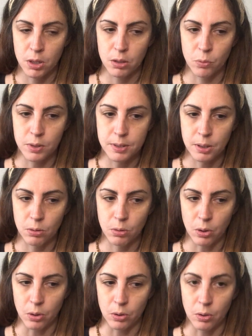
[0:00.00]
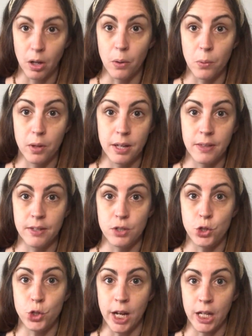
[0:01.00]
What is it called? Oh, in The
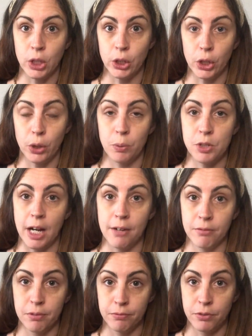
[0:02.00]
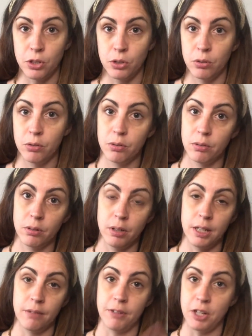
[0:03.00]
Jailer, which I've reviewed
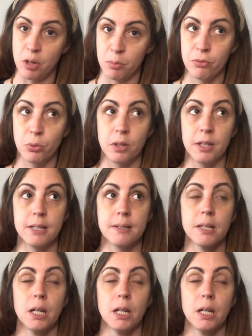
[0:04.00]
in a video before this,